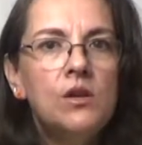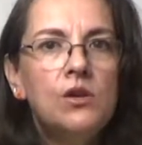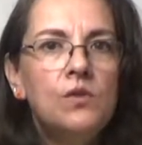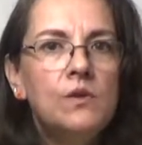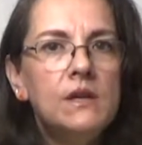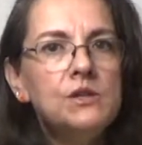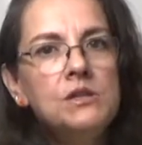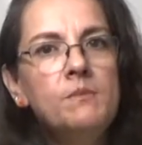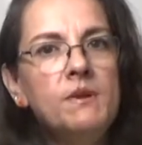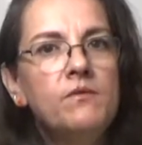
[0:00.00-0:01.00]
you get
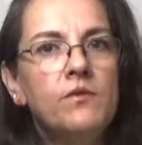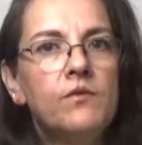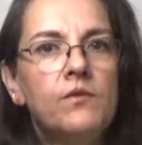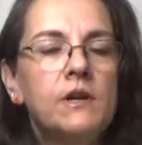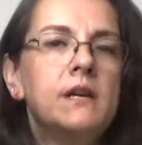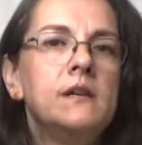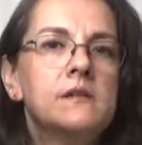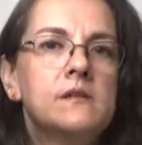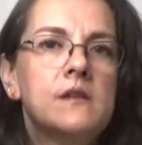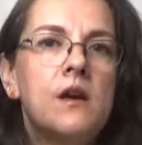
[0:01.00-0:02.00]
shipping for free.
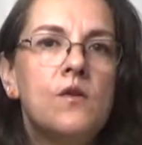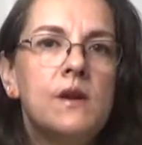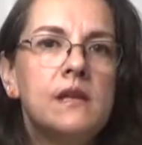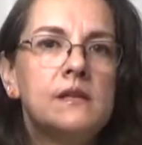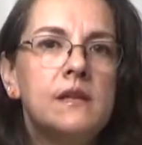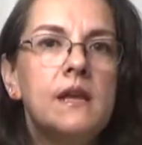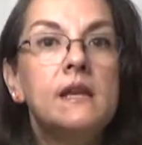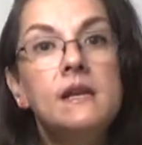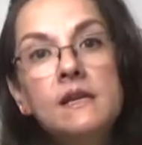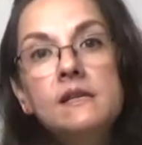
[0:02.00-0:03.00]
So it
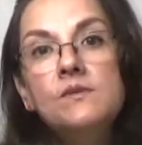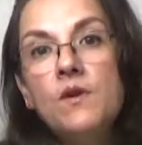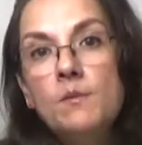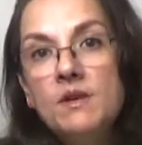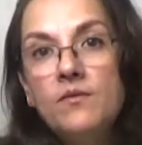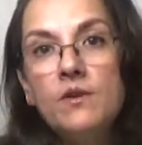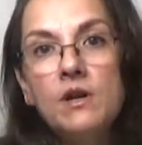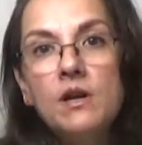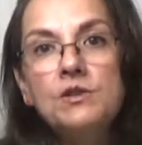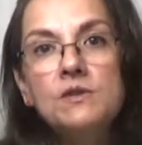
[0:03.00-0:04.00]
is from a different
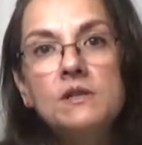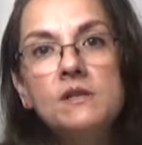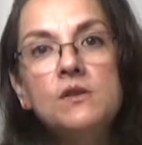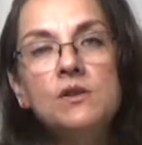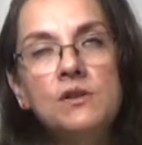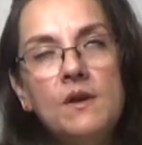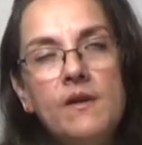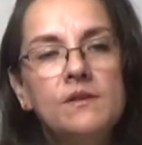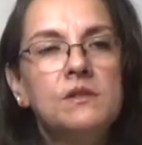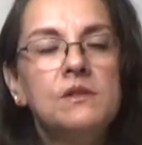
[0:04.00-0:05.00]
country, so you do
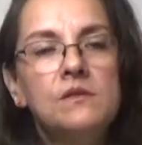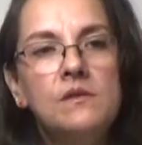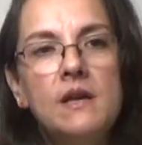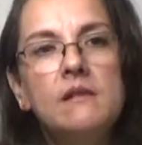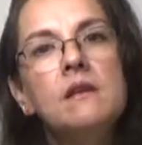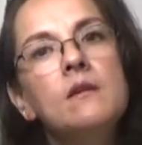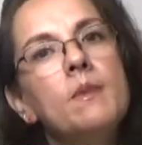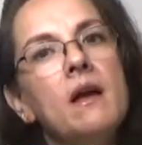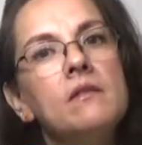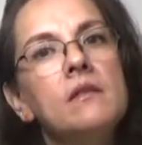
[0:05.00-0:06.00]
have to do, like, think
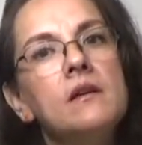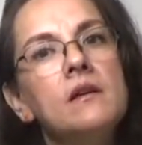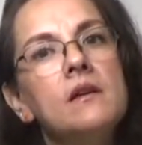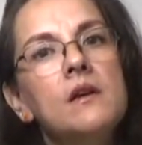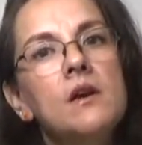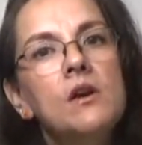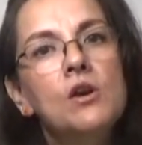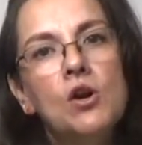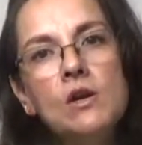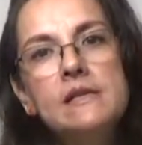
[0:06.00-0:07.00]
about the
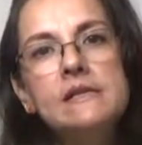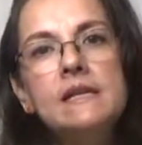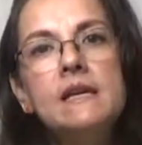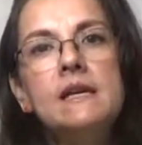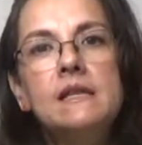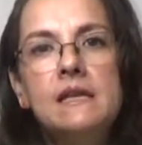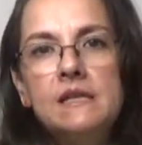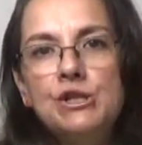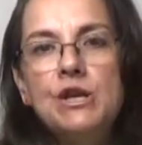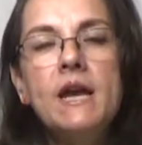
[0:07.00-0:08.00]
currency and the
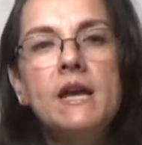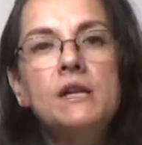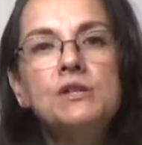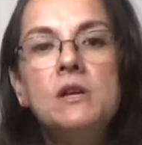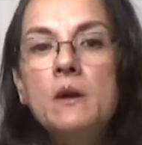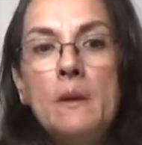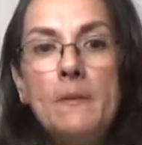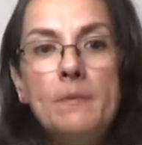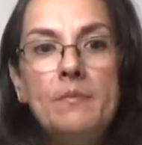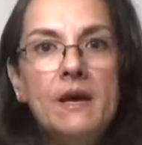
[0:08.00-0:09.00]
exchange.
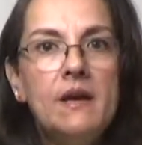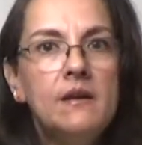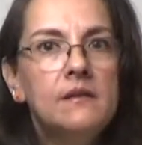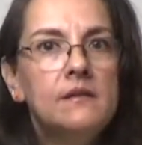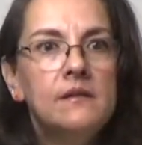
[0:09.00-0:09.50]
But